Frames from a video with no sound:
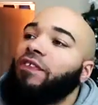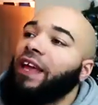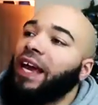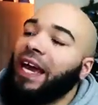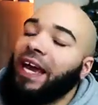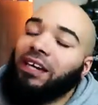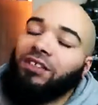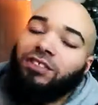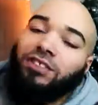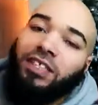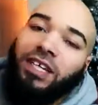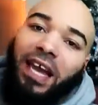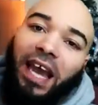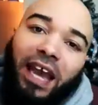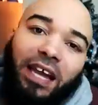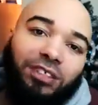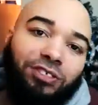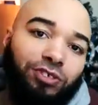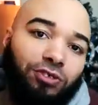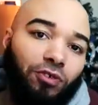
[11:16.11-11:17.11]
the
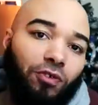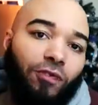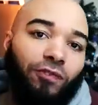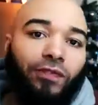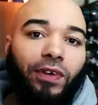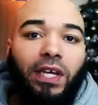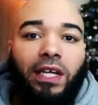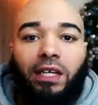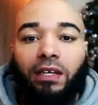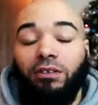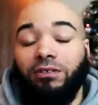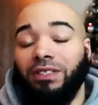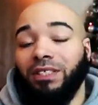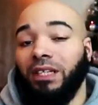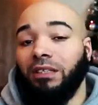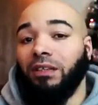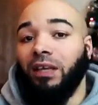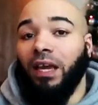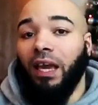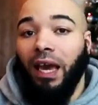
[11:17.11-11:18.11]
educational videos
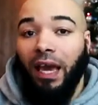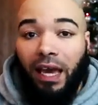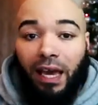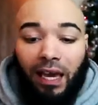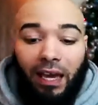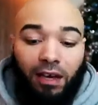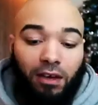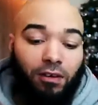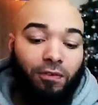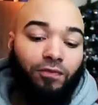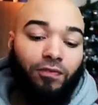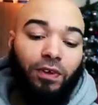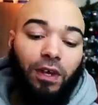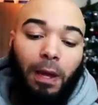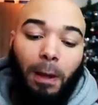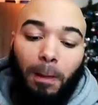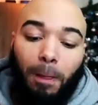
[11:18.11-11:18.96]
that they have,